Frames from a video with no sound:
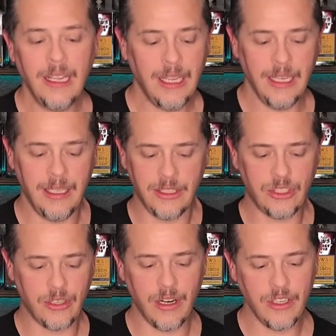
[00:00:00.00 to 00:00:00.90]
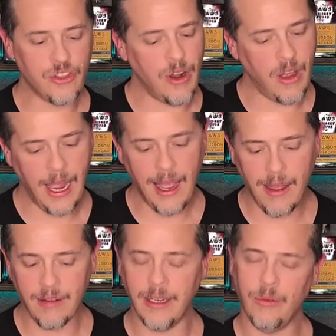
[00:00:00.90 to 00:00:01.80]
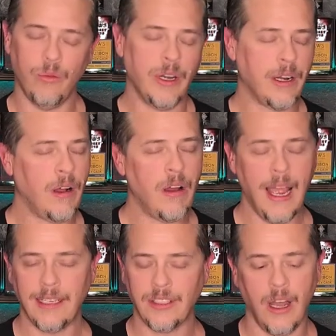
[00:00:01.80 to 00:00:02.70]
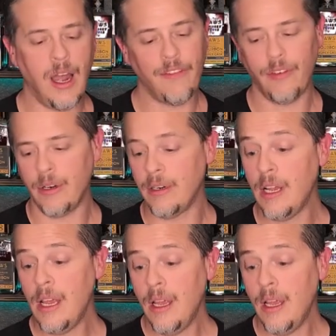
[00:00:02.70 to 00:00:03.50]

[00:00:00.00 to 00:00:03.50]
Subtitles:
is starting to draw out and what it all has to offer.